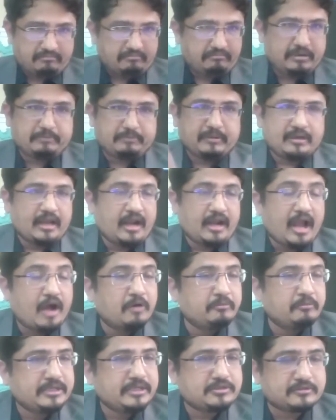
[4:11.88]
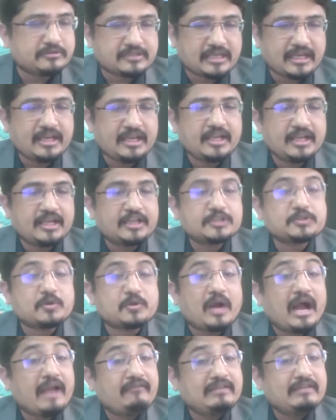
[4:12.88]
people allow me to say, so
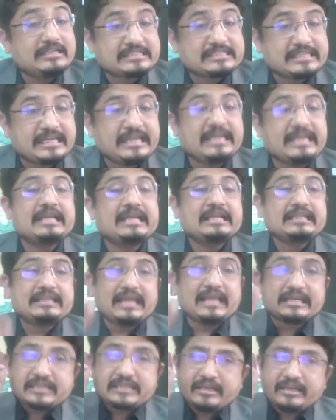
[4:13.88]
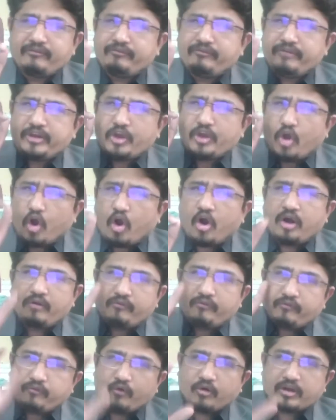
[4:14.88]
I will say that if we all
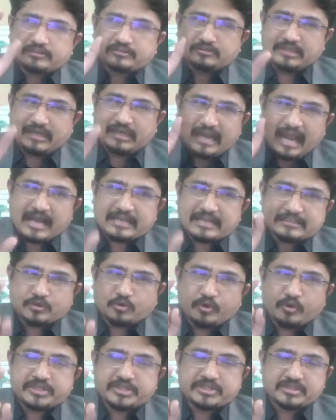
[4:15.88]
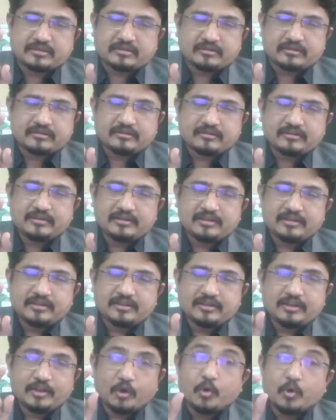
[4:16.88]
focus on the last question,
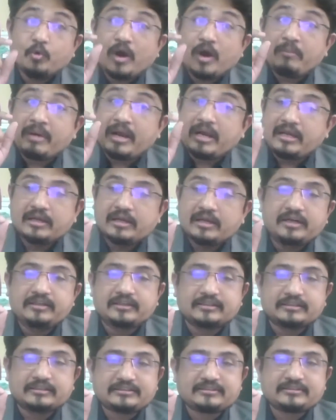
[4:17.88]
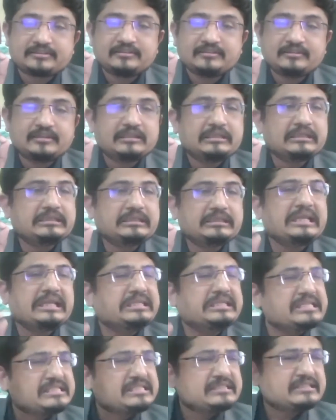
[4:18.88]
who are my learners?
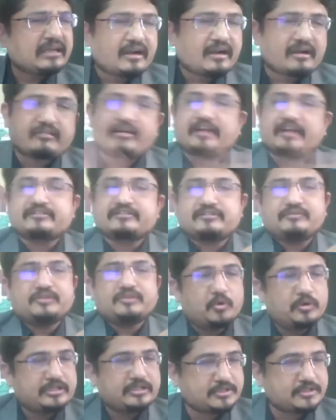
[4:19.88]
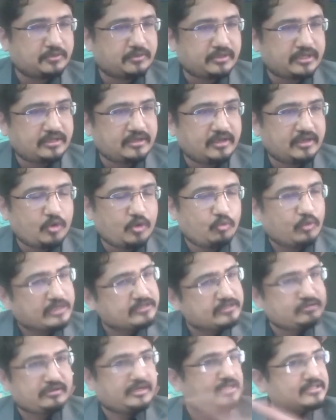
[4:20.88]
Then this is the crux of the whole story.
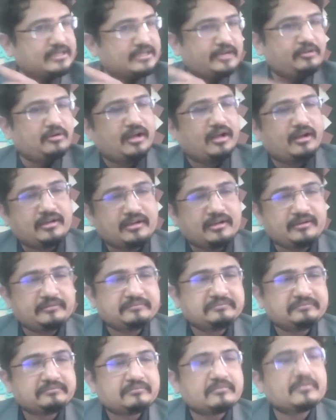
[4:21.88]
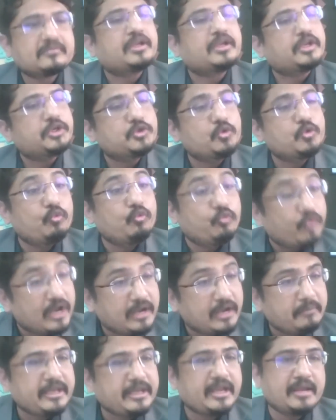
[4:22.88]
Once you understand your learner, you
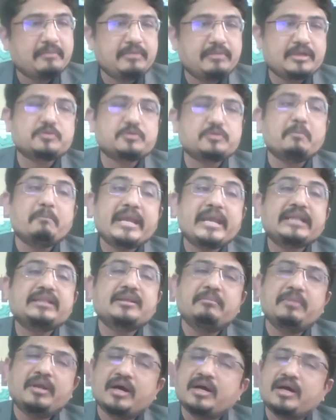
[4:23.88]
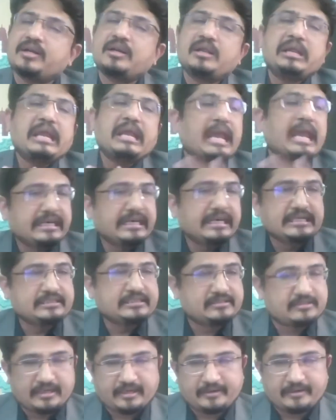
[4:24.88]
will be able to make them learn
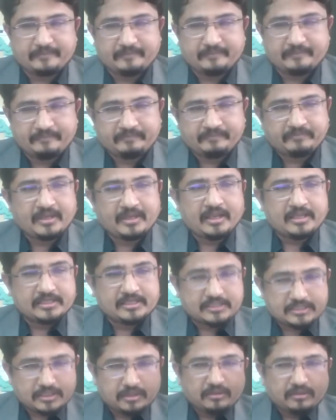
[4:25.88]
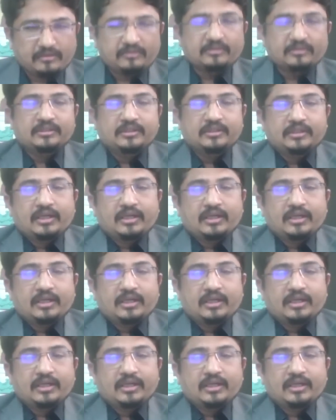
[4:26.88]
anything. So